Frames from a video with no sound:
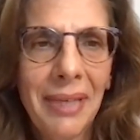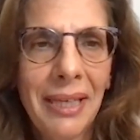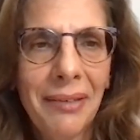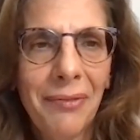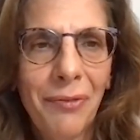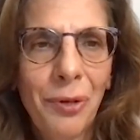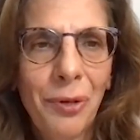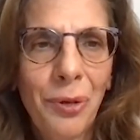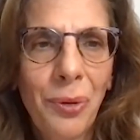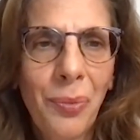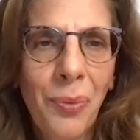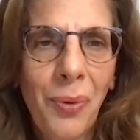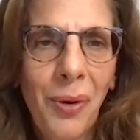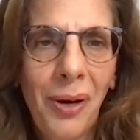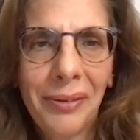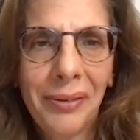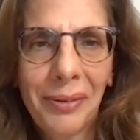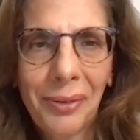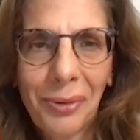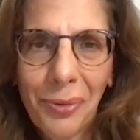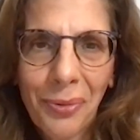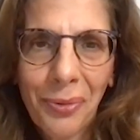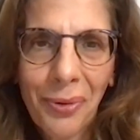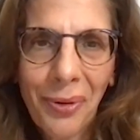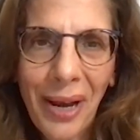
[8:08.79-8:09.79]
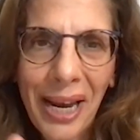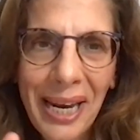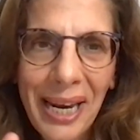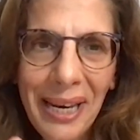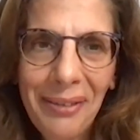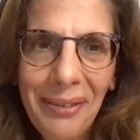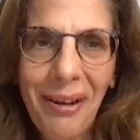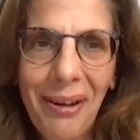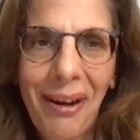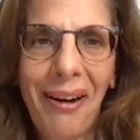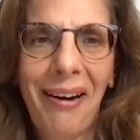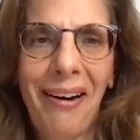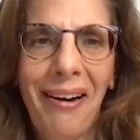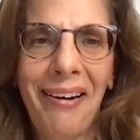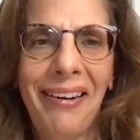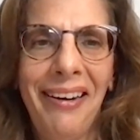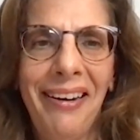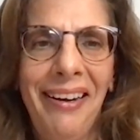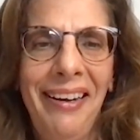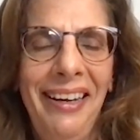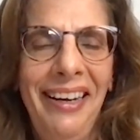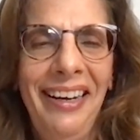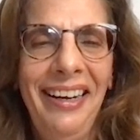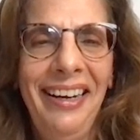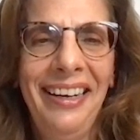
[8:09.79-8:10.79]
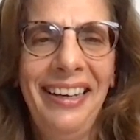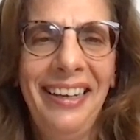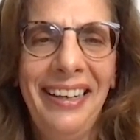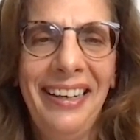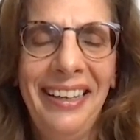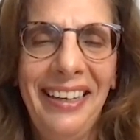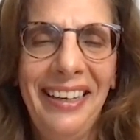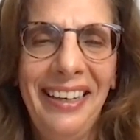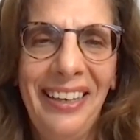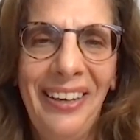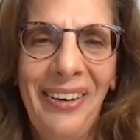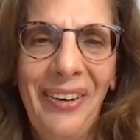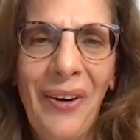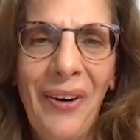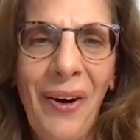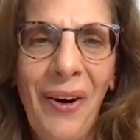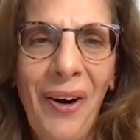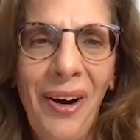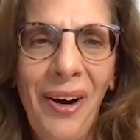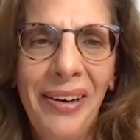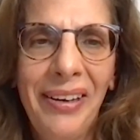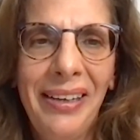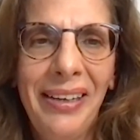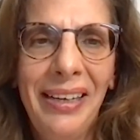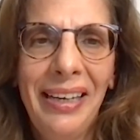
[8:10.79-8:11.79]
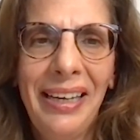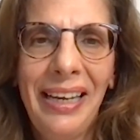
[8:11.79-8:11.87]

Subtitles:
if you want, radar on,